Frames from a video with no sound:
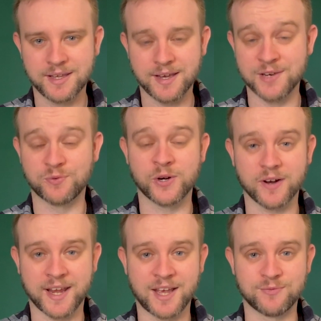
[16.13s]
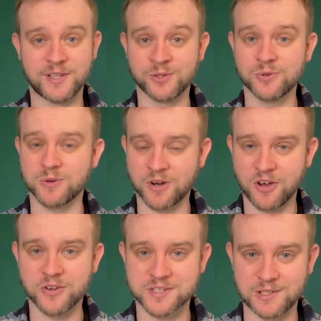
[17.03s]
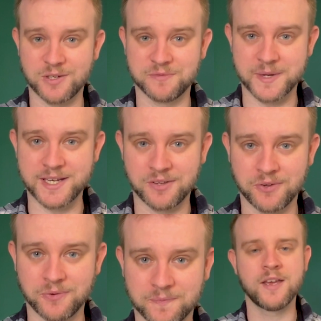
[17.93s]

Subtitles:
and if we're not careful, it can also cost a lot of money too.